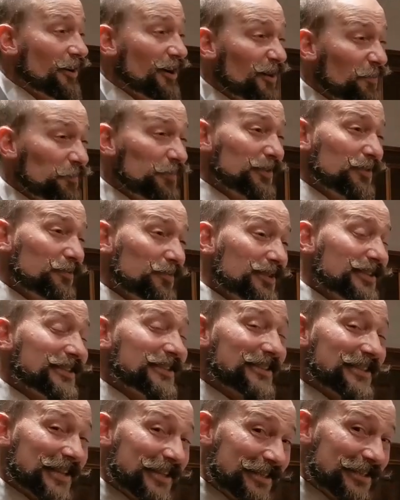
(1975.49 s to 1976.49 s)
Up to 1
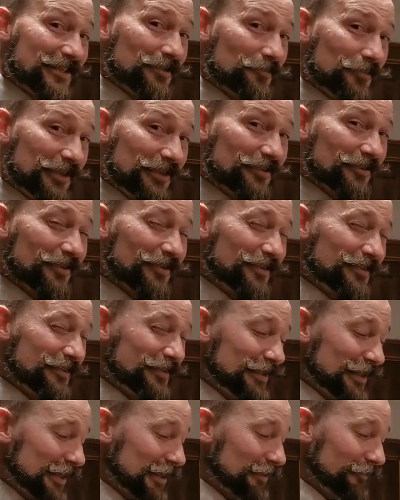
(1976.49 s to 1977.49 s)
centimeter
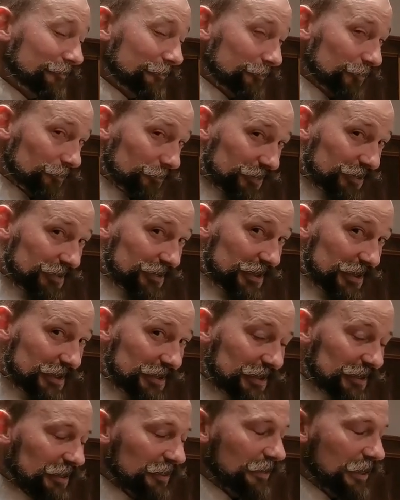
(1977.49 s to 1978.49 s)
thick if I'm not mistaken.